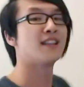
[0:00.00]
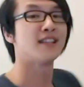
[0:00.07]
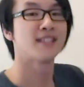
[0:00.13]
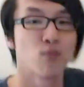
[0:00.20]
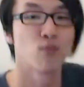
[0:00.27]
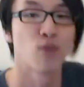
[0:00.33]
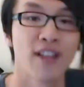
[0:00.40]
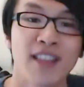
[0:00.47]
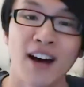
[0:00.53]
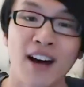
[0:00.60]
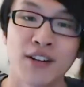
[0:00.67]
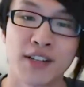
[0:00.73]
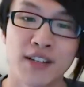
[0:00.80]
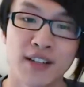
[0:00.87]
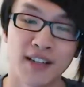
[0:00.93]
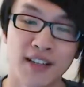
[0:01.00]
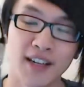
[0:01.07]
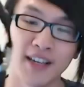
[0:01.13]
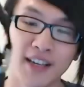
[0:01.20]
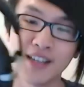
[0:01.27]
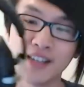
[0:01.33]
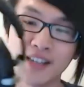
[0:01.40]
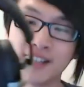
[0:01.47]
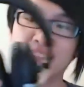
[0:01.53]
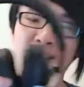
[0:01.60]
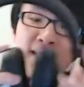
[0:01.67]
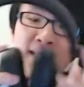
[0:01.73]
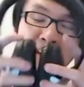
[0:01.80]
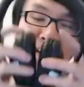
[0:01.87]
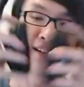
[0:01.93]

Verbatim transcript: Z one thousand is the